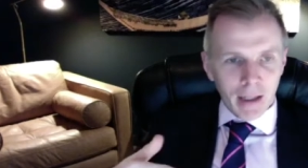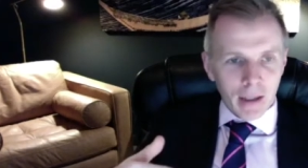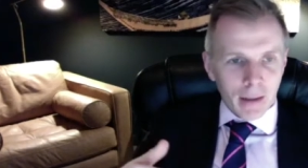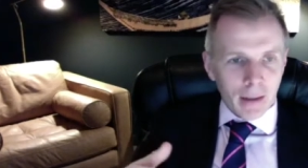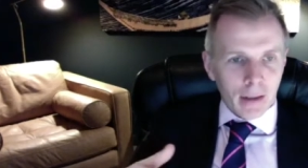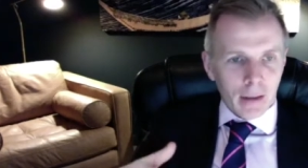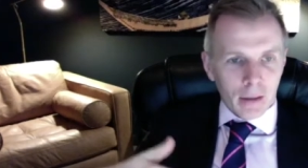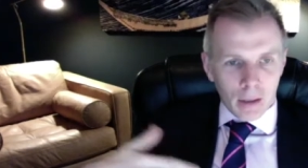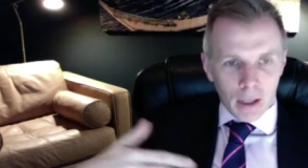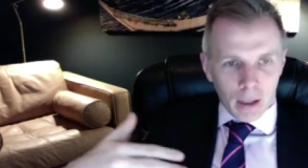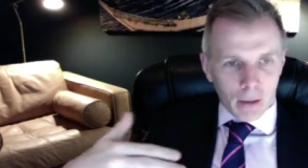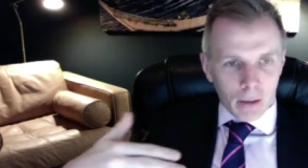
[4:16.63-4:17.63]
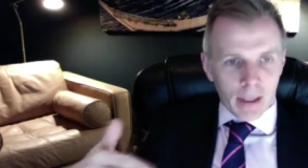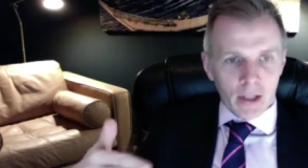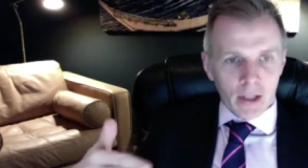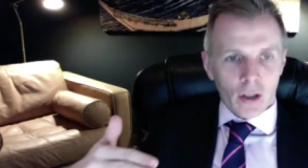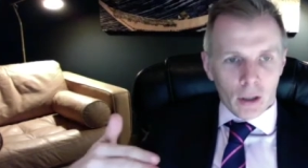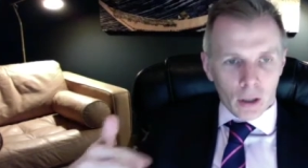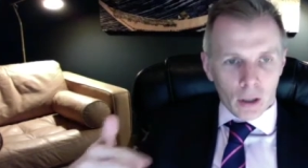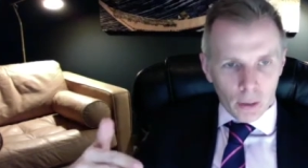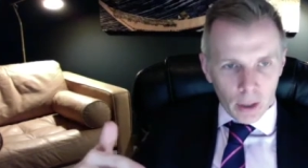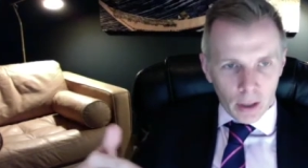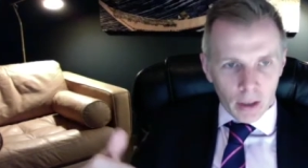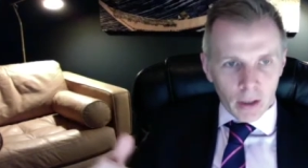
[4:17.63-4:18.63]
So that millennial
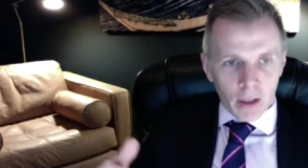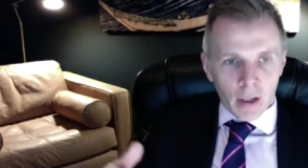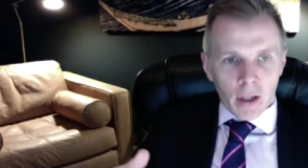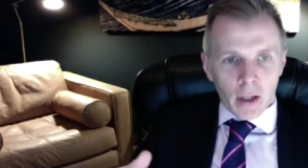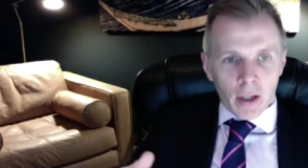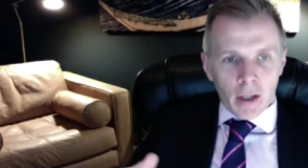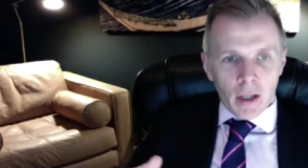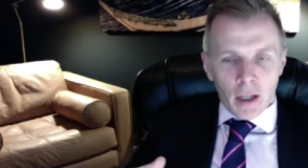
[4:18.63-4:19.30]
restaurant owner,